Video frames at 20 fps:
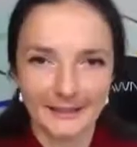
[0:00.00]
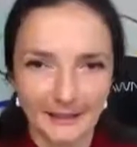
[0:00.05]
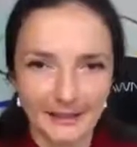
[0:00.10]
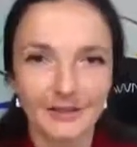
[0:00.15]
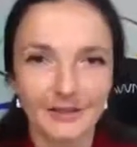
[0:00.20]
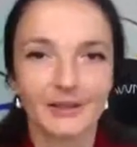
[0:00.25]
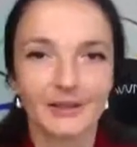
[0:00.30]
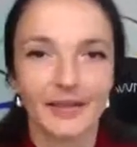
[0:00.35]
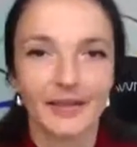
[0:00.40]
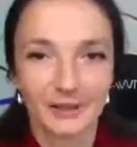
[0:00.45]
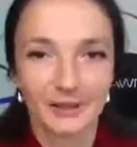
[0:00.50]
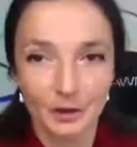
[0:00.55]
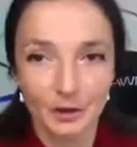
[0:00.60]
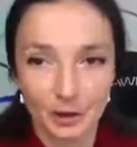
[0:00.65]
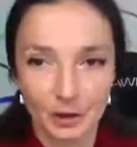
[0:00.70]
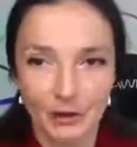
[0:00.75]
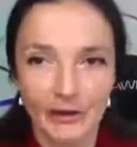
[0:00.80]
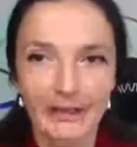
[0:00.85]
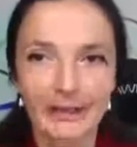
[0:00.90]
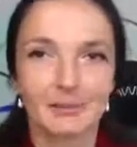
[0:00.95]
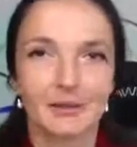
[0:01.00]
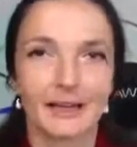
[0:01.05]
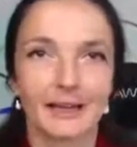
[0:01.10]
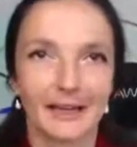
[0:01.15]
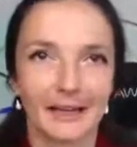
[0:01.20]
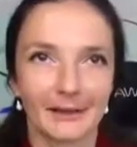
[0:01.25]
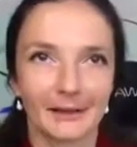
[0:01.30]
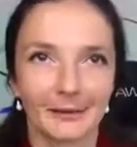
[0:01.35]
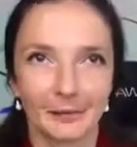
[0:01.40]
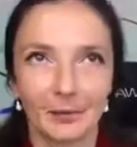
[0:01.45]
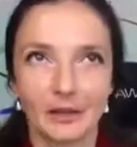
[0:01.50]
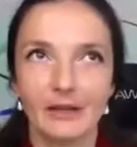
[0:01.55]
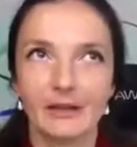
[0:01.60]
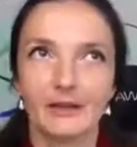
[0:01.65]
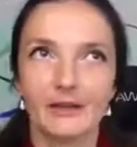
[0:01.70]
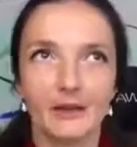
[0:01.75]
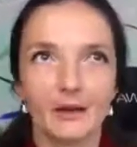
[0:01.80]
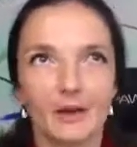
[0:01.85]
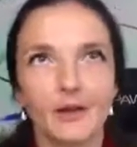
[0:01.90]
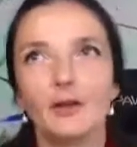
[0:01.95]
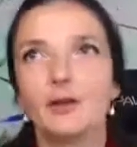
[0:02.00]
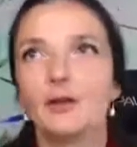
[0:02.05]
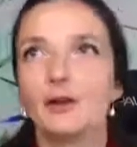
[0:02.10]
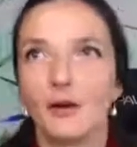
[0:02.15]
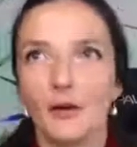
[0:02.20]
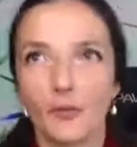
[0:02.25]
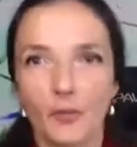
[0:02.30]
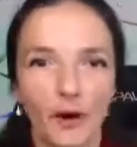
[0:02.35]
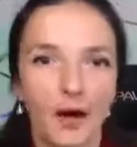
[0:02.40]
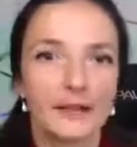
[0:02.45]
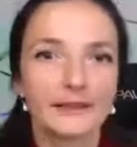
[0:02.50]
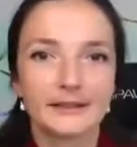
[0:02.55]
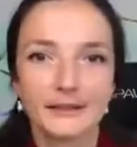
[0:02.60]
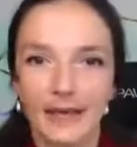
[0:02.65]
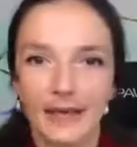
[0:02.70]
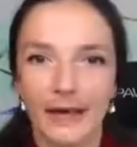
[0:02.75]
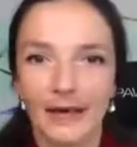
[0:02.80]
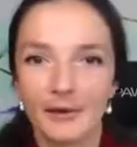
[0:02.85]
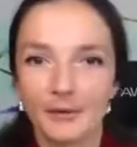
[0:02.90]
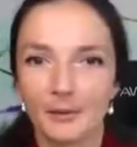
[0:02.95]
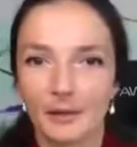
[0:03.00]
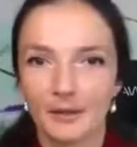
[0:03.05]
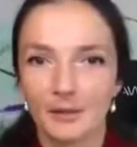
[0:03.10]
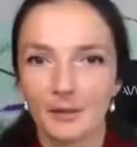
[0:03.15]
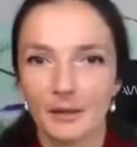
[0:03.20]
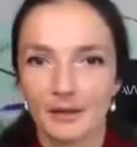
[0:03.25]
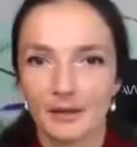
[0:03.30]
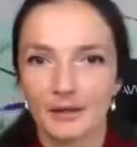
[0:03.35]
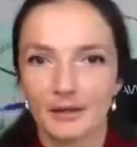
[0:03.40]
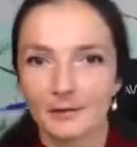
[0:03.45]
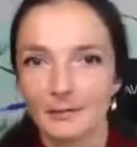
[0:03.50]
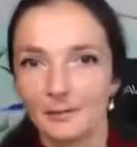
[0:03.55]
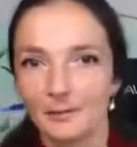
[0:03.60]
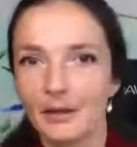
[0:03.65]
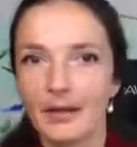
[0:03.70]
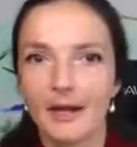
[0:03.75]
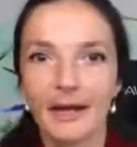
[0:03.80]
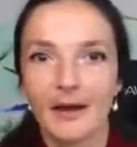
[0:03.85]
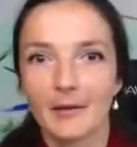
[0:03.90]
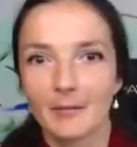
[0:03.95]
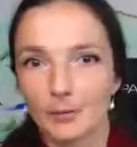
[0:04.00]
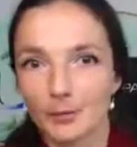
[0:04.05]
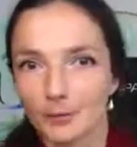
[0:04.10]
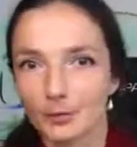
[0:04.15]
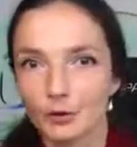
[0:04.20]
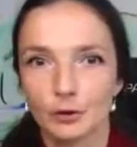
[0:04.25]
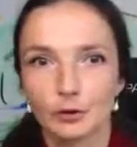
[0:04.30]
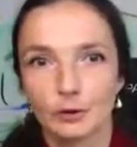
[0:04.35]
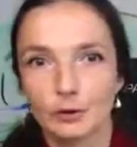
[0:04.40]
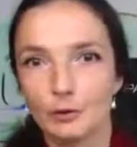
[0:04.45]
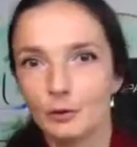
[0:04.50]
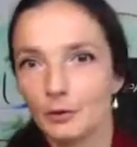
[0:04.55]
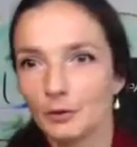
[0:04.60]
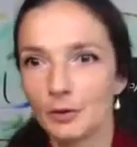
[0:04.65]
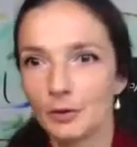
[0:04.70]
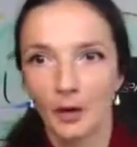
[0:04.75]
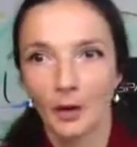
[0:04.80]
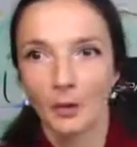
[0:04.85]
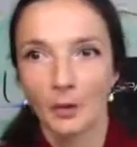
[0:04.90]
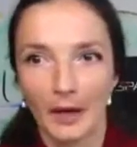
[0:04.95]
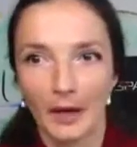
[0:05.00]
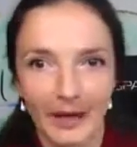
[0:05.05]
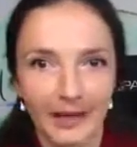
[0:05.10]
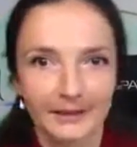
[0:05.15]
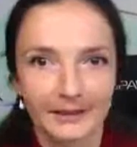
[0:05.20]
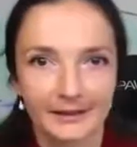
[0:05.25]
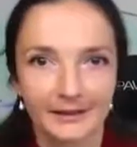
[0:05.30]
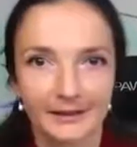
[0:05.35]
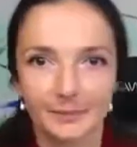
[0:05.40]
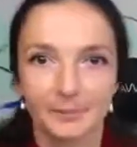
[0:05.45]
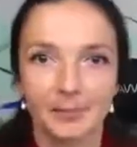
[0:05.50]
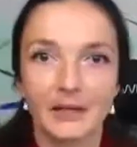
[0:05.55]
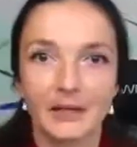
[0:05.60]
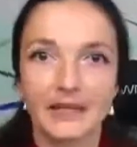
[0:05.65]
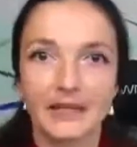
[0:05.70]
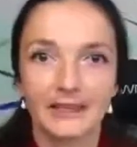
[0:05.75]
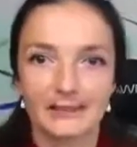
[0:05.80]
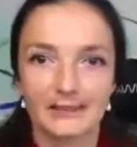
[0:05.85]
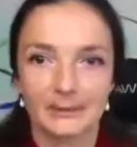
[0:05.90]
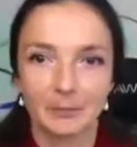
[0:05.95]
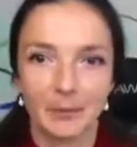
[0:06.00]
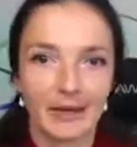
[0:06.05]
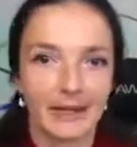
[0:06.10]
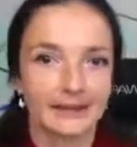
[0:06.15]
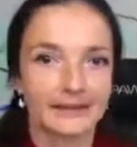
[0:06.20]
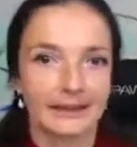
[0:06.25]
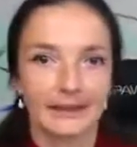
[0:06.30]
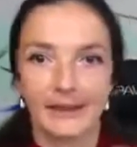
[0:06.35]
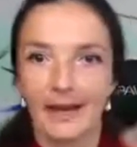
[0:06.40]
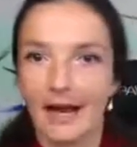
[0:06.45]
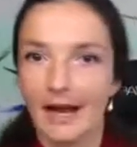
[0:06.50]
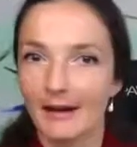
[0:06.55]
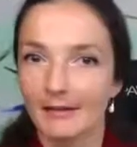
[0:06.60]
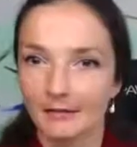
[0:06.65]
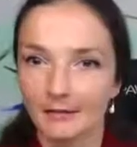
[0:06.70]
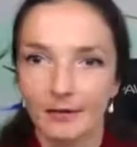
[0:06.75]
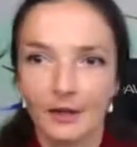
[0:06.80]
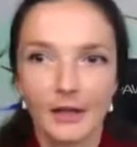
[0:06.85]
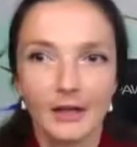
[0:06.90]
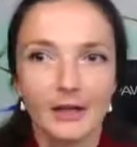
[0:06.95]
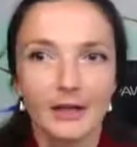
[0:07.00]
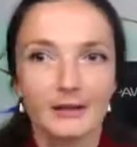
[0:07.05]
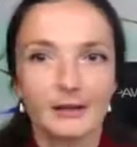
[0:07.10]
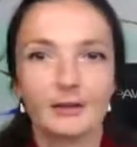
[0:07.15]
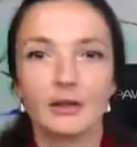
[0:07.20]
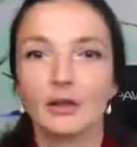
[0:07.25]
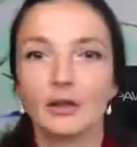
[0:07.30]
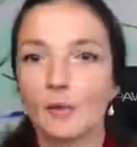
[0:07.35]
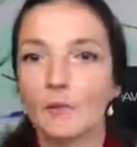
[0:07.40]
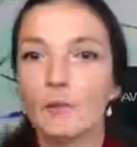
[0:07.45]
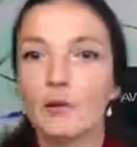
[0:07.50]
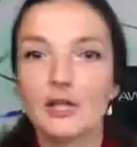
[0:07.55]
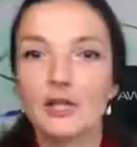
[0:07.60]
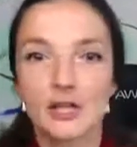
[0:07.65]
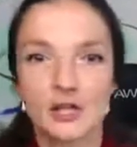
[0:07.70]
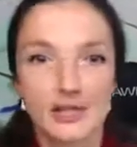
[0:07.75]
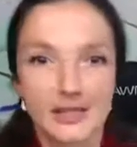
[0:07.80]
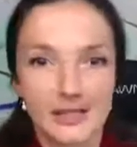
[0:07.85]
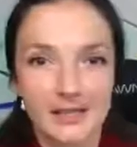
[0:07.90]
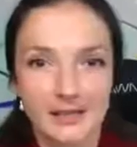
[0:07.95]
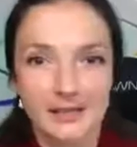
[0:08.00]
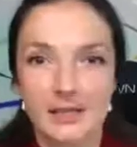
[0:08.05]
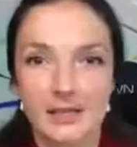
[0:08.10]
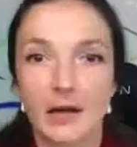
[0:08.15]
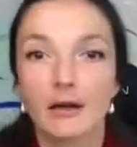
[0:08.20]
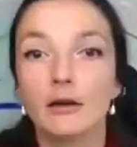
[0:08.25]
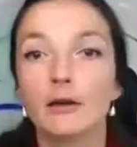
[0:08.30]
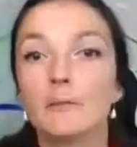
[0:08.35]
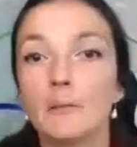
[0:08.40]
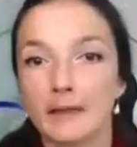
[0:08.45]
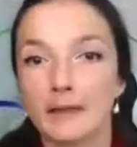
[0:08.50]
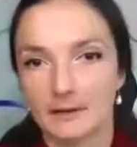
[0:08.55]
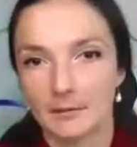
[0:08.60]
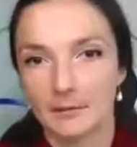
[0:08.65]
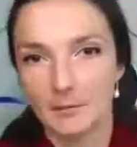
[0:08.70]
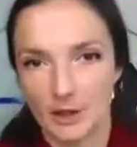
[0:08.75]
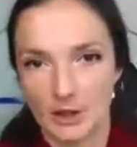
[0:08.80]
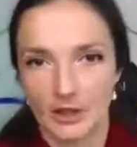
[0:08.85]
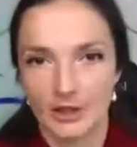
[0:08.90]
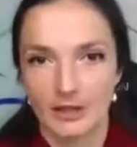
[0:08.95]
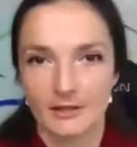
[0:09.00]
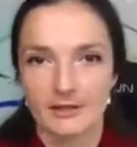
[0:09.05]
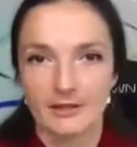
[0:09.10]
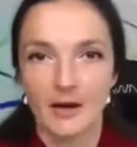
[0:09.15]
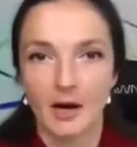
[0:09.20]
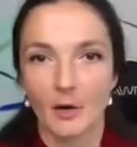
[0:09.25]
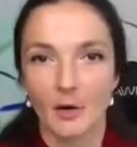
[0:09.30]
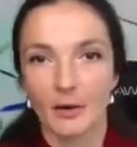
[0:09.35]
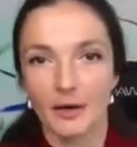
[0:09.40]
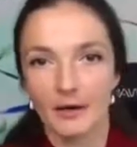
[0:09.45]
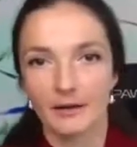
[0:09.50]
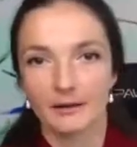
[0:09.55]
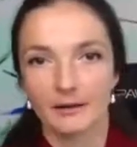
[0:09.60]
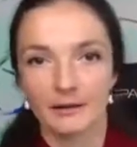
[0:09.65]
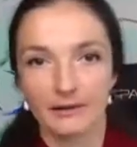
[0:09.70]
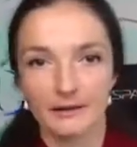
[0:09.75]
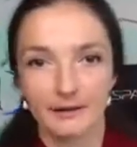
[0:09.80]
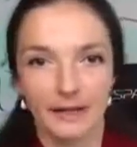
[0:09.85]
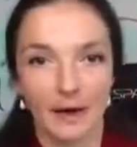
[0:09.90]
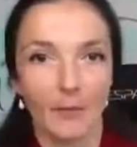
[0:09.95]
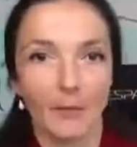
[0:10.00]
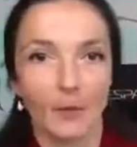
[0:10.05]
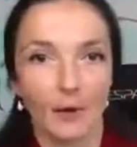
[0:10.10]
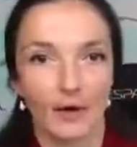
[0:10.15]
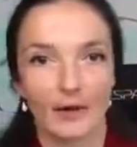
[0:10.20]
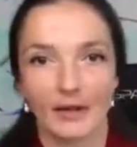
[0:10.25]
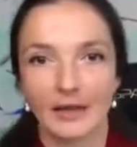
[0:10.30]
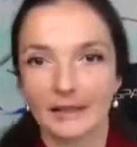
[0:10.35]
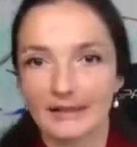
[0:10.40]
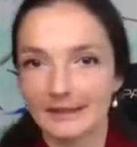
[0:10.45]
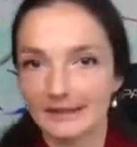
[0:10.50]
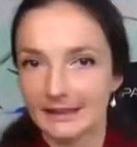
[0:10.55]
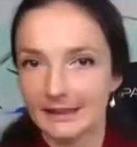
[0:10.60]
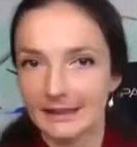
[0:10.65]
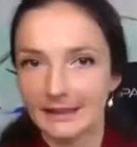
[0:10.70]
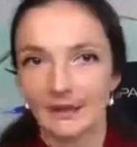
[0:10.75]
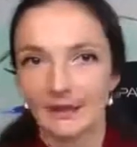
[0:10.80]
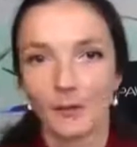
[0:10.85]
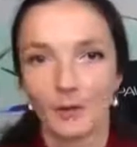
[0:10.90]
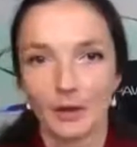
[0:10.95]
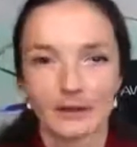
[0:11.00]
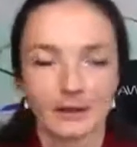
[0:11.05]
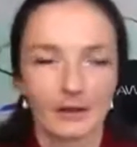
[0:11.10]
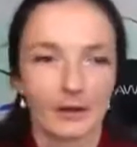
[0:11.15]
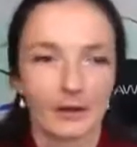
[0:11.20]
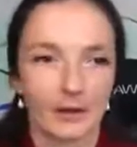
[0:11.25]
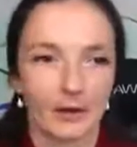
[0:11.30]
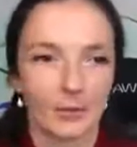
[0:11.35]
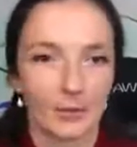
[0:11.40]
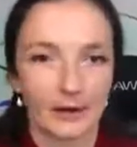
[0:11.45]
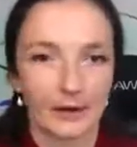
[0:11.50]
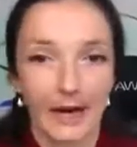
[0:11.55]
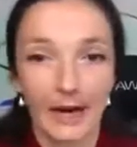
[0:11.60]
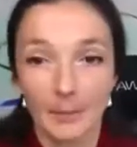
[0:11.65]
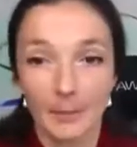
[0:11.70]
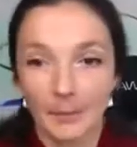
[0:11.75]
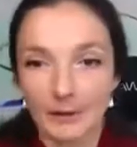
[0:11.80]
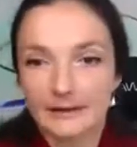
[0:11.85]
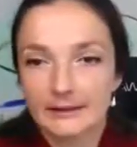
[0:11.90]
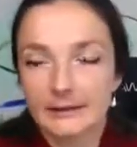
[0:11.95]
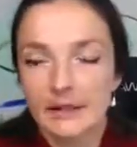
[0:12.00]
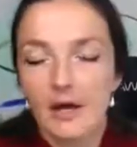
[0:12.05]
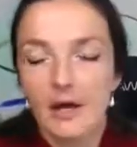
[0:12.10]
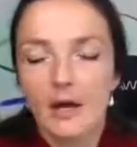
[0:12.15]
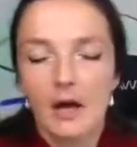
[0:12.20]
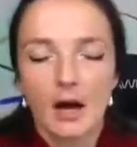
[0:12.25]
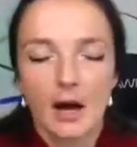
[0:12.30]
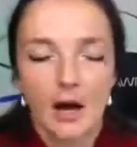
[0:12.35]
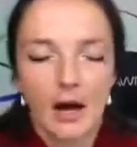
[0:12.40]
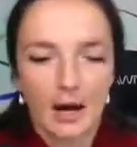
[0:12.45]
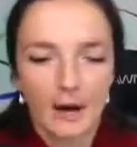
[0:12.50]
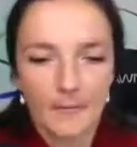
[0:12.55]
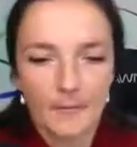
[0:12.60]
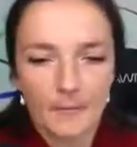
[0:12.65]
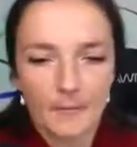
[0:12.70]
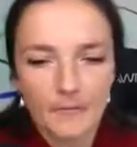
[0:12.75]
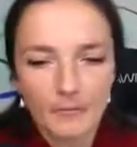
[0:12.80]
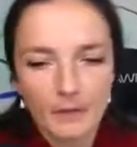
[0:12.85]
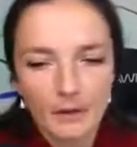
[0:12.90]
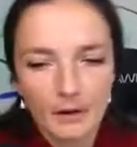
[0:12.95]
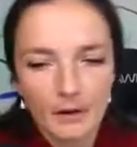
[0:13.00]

still that dream that we, you know, one day we will be able to go and be in space and have, you know, mission settlement missions going somewhere and seeing what, you know, what happens. Um,